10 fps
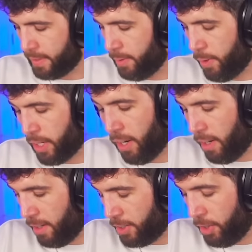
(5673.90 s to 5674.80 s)
What
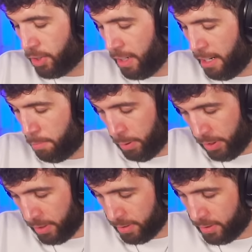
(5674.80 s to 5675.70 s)
cars do you drive?
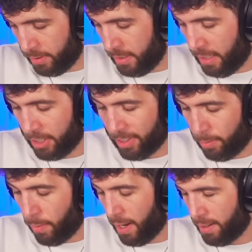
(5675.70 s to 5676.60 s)
Plural. I
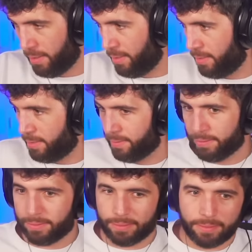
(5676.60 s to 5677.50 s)
drive one.
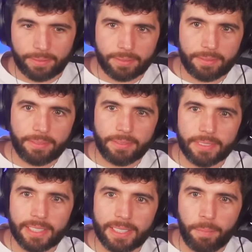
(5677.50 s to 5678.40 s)

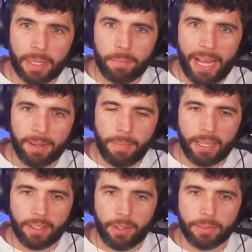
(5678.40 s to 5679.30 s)
It's a big bad
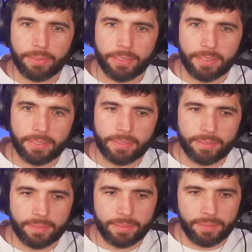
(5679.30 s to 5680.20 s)
man Golf.
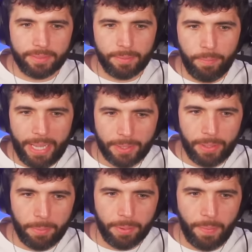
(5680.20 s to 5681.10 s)
Best
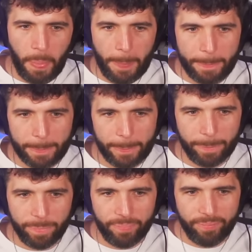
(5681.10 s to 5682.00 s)
whip.
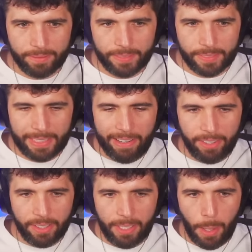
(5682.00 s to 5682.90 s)
Have a
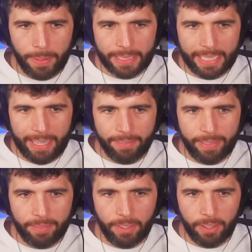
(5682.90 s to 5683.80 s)
good night. Hoping to get that
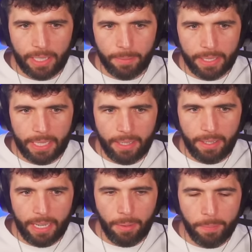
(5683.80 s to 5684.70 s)
Finn vlog coming
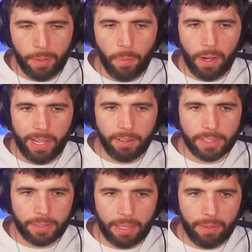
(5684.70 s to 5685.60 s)
out. It'll be a while
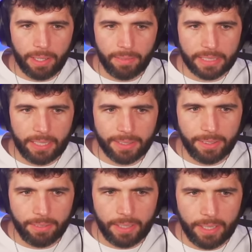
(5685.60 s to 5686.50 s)
till that one comes out, to
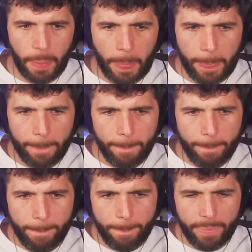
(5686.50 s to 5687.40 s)
be fair.
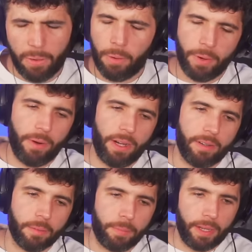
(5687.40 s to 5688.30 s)
It won't be a
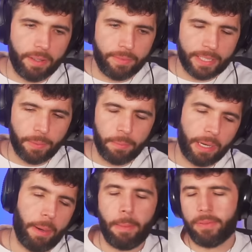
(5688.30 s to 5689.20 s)
while, but there's one
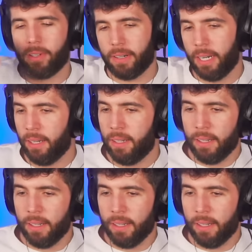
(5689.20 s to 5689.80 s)
that came out before it.